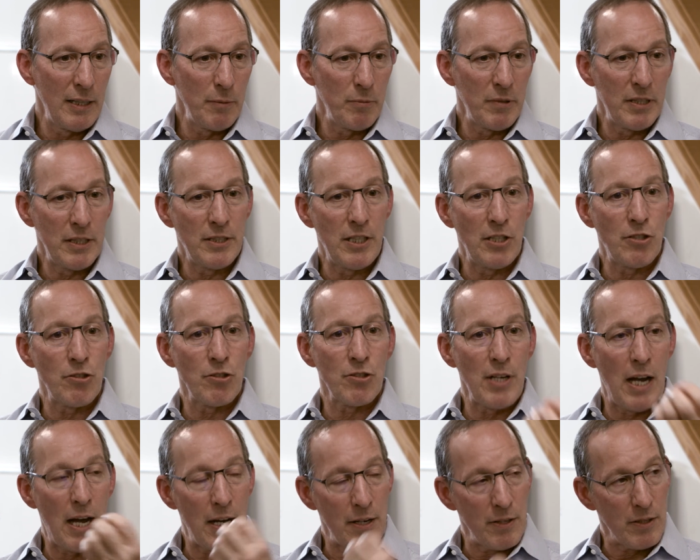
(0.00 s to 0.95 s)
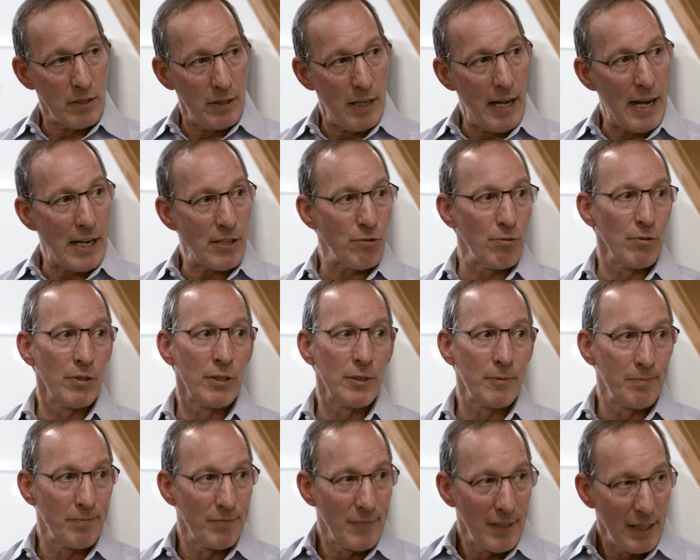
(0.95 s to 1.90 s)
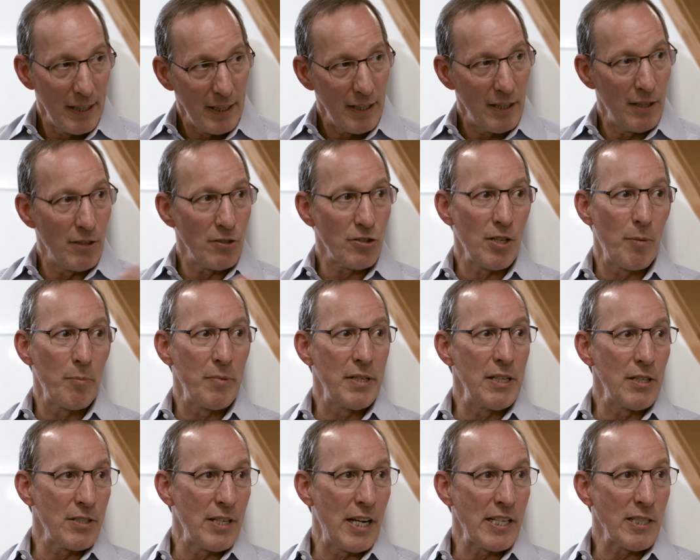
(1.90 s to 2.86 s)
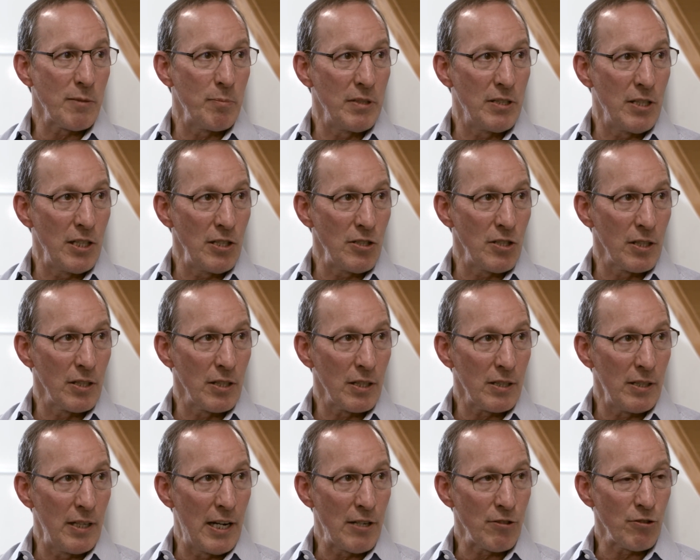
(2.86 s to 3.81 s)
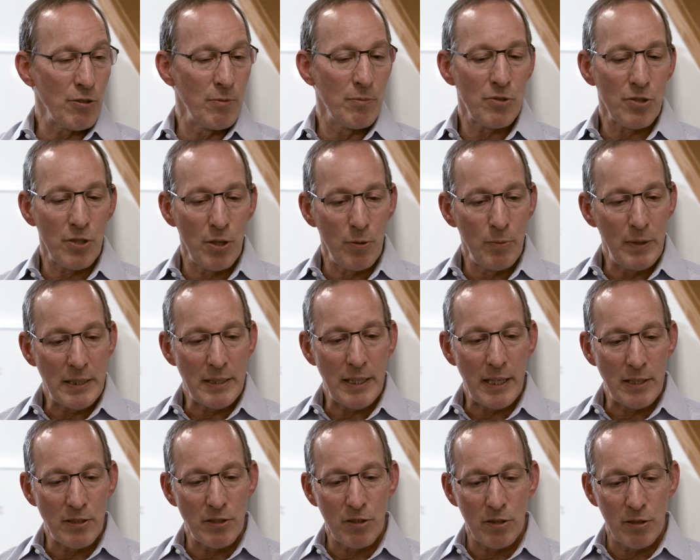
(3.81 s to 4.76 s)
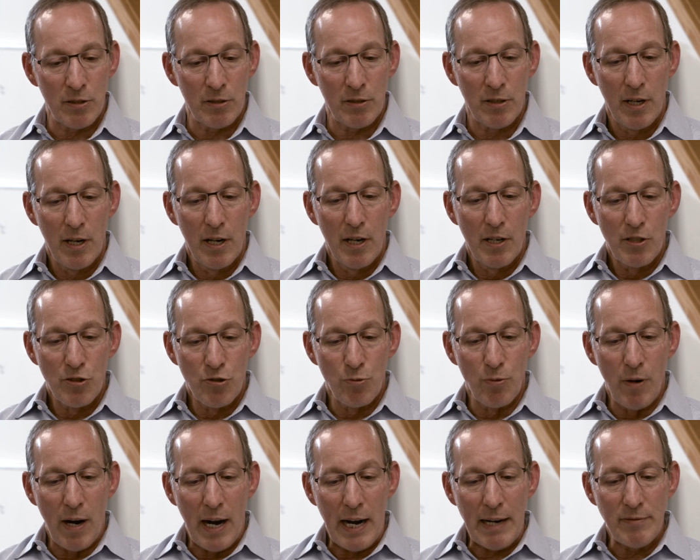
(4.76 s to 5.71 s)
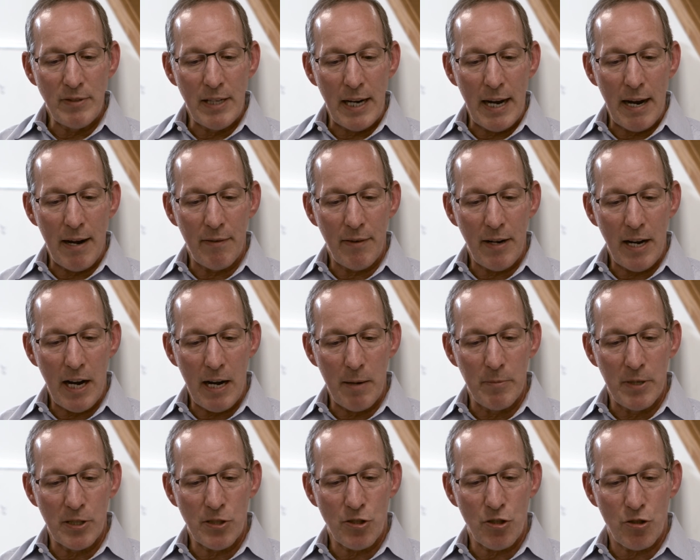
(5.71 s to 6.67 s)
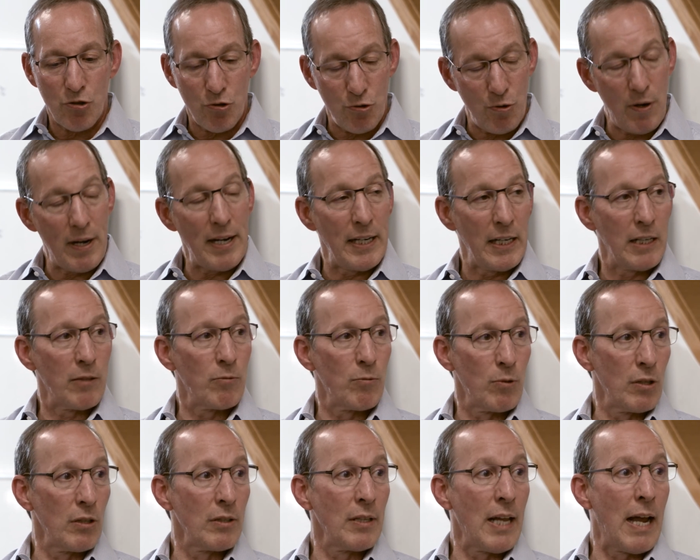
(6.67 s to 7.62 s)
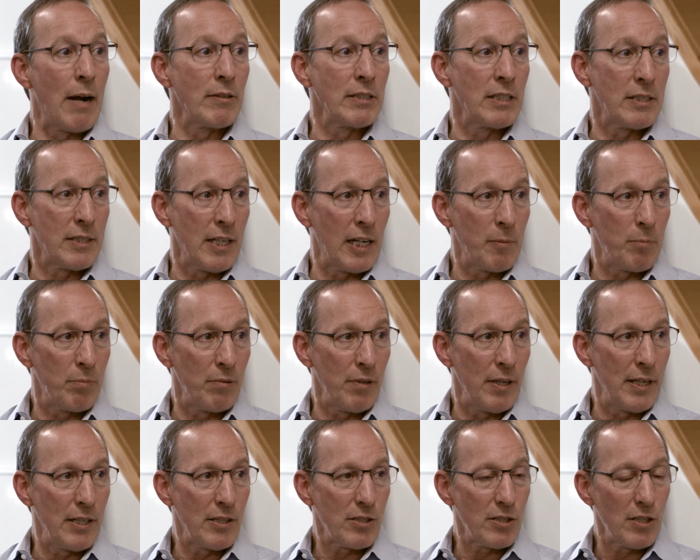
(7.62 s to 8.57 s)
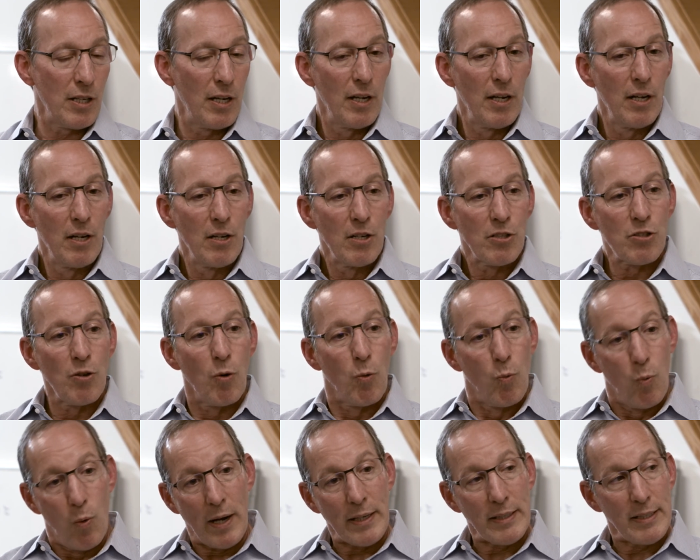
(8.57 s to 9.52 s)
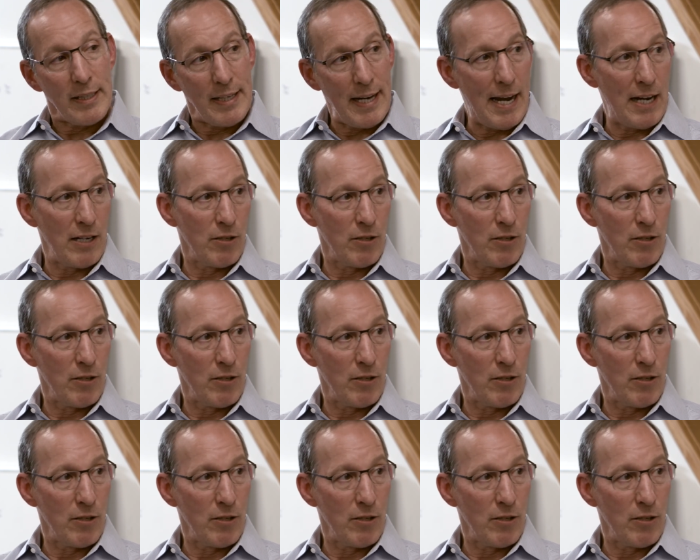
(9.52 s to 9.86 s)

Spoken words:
And then when a teacher's out of the classroom, somebody else has to be teaching in the classroom, so we tend to drive down how much training we're allowing to take place. So one